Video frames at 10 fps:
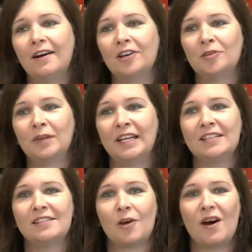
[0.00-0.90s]
um,
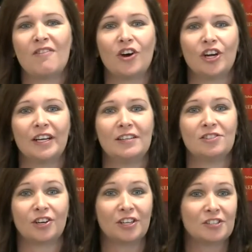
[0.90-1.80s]
and so I've already
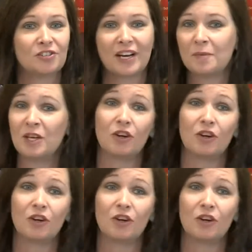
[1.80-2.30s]
started to try to be